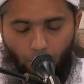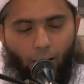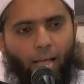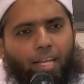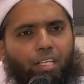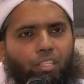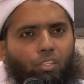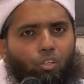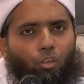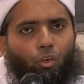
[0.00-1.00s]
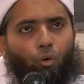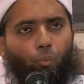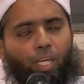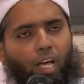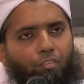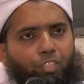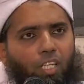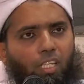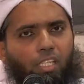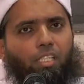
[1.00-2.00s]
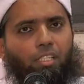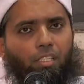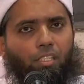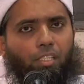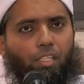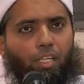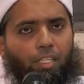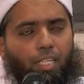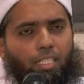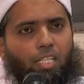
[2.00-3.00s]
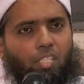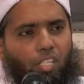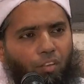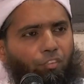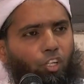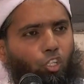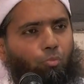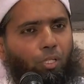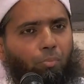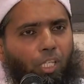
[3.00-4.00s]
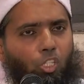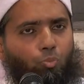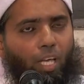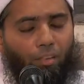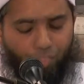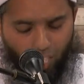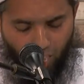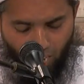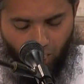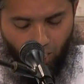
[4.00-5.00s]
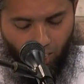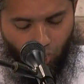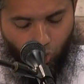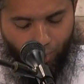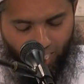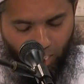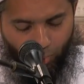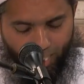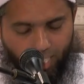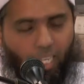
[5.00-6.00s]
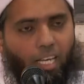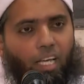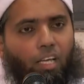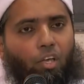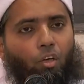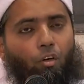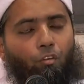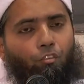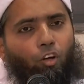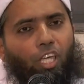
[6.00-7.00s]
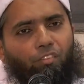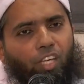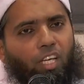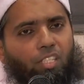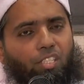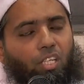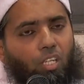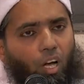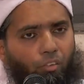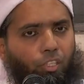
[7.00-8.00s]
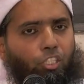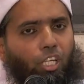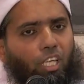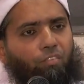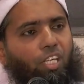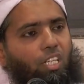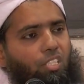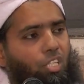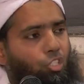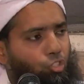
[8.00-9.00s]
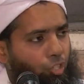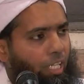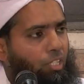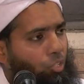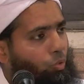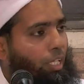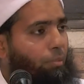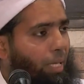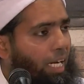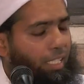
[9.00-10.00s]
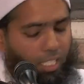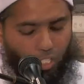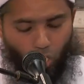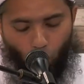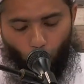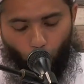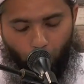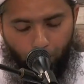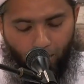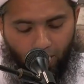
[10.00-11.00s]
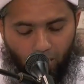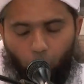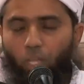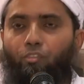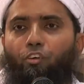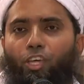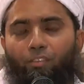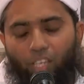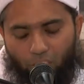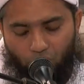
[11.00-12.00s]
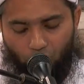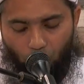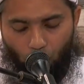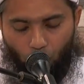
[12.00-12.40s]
And we have to learn that as sinful human beings, we have to thank Allah subhanahu wa ta'ala for giving us the courage and giving us the strength to do ibadat, whereby He will forgive us.